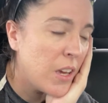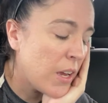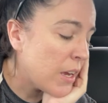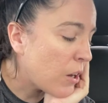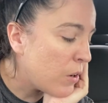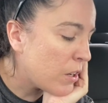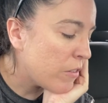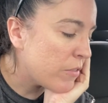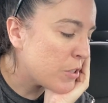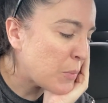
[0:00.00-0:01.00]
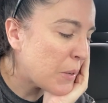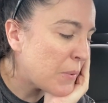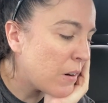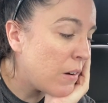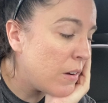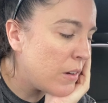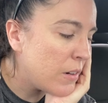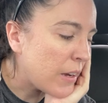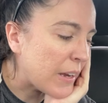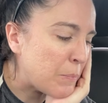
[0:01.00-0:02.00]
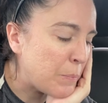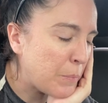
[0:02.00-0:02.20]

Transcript: a coat of this primer on. I